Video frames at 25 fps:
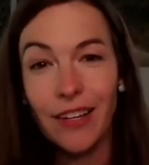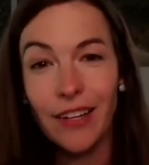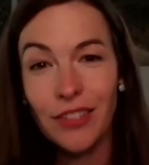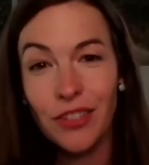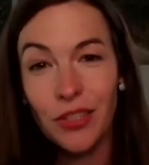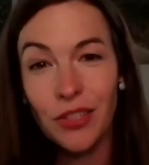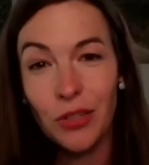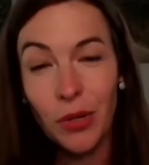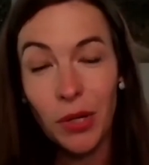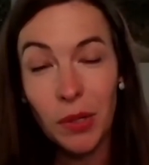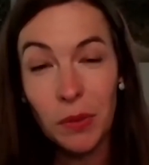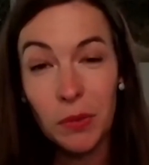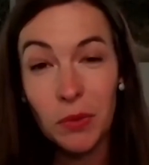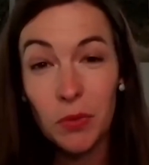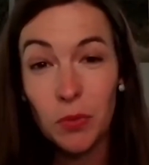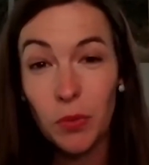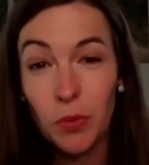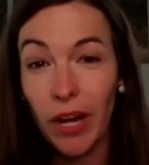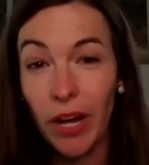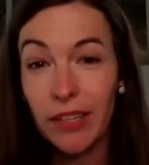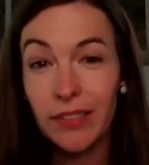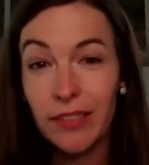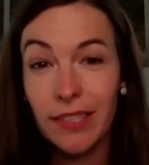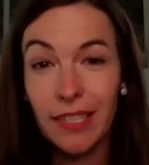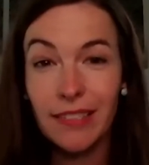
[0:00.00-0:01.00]
So it was
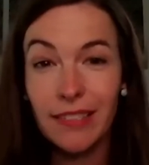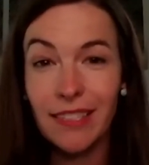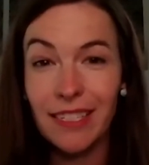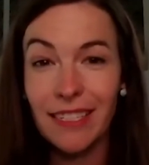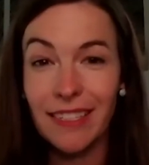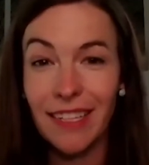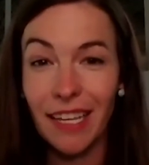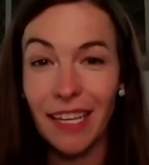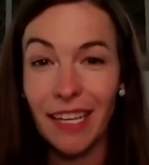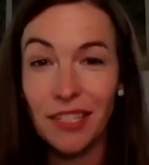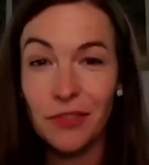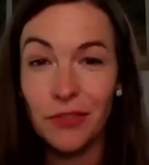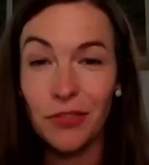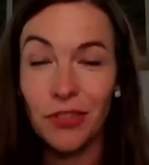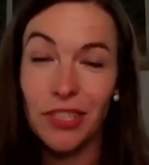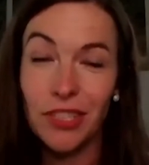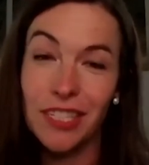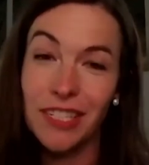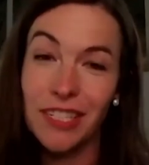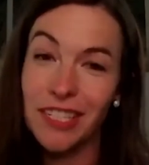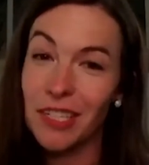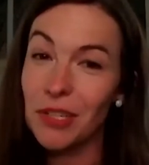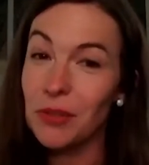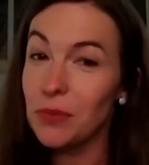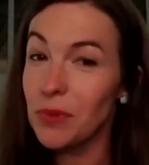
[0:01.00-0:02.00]
wildly successful
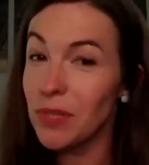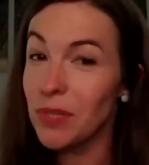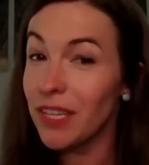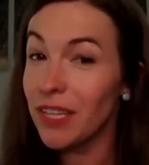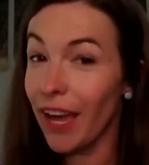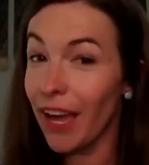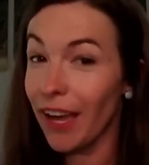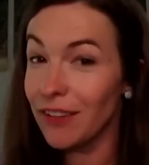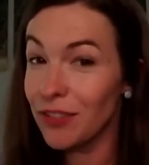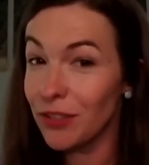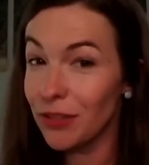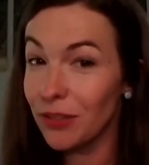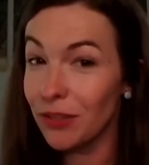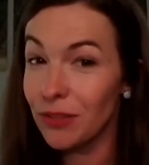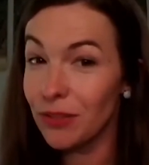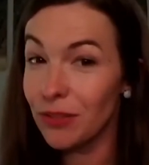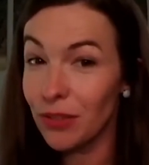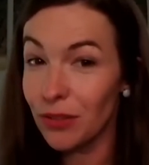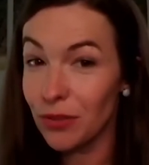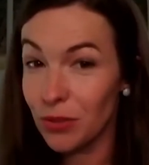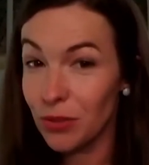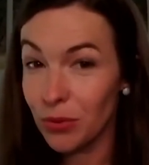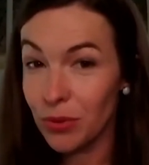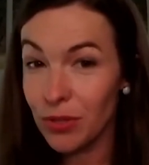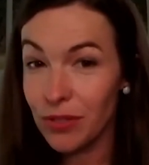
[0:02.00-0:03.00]
until we
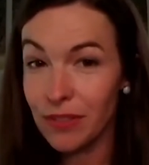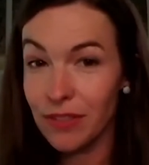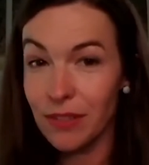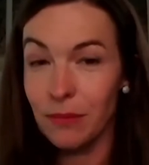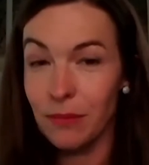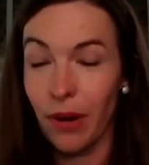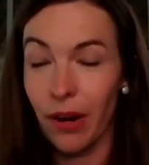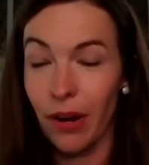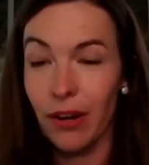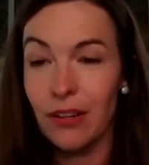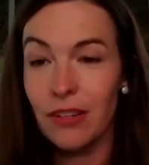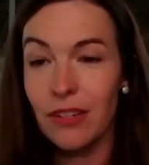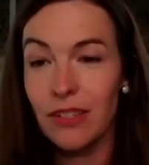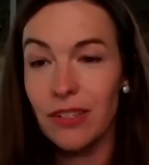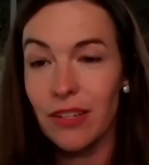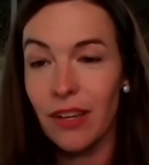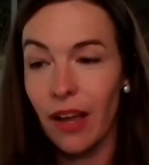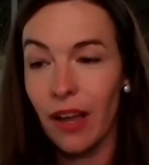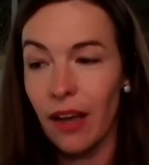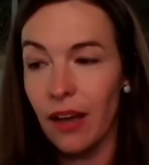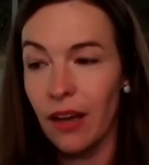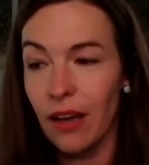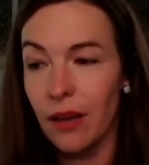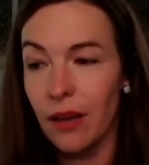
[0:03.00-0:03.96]
doors in March.